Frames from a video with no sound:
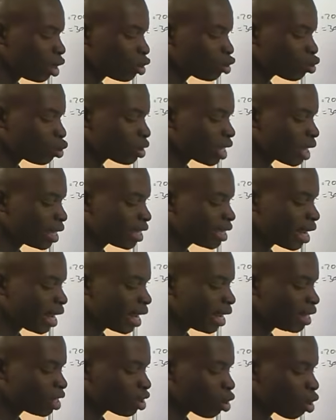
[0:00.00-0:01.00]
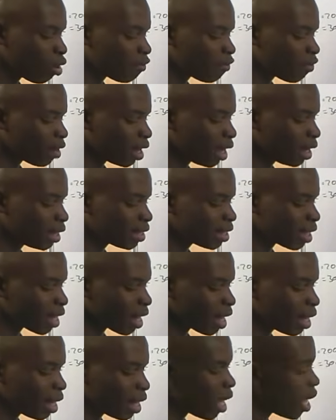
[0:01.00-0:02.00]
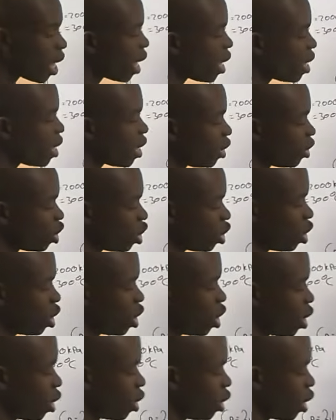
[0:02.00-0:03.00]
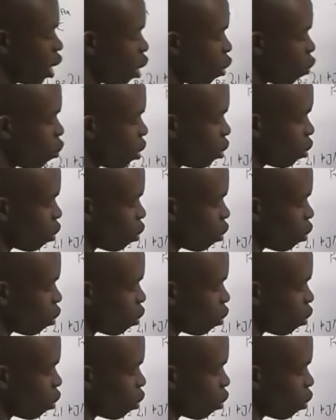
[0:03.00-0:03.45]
total change of internal energy. Now we